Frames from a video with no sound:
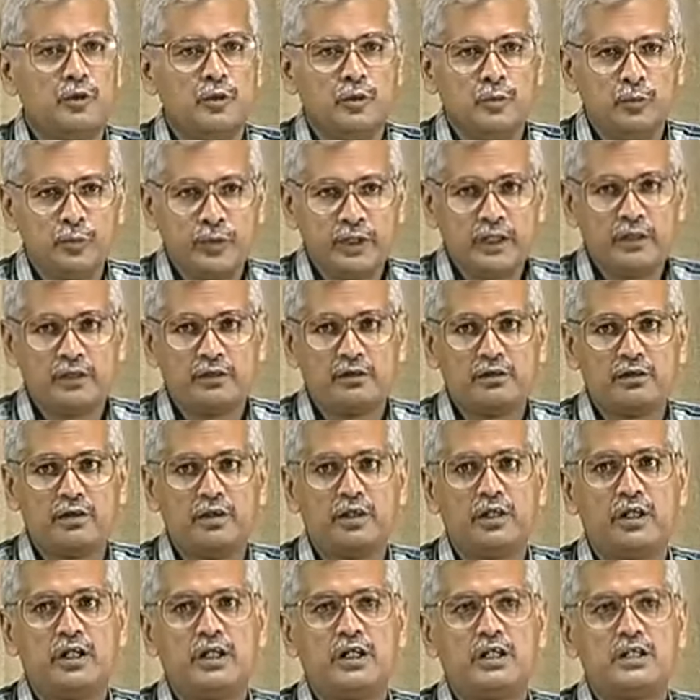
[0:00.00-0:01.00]
when
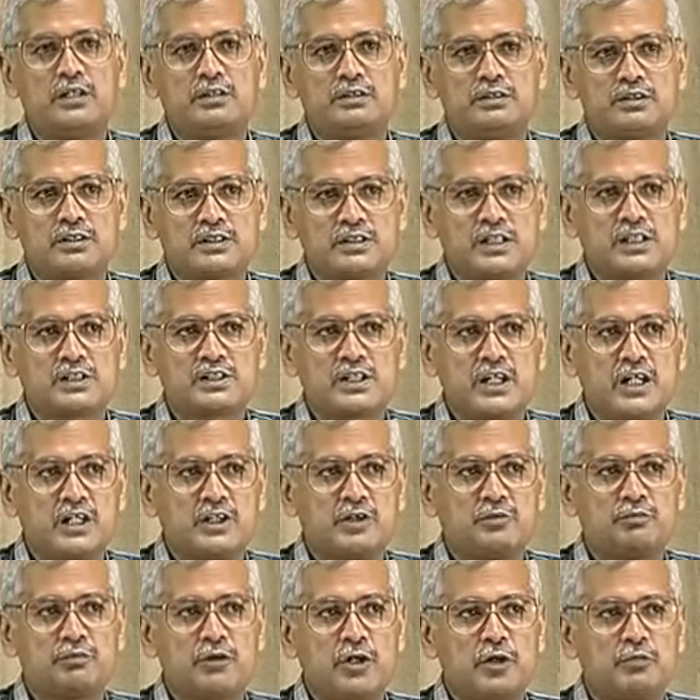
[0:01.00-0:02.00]
such kind
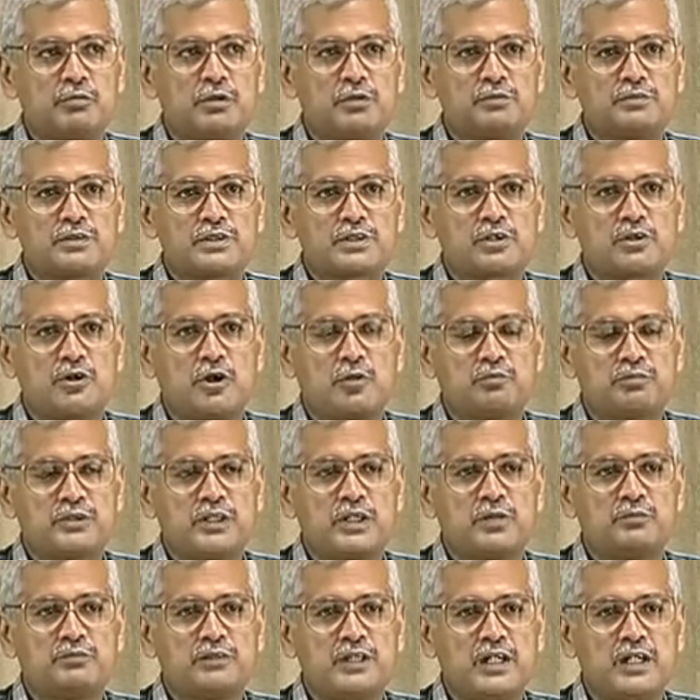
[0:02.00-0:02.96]
of problems cropped up,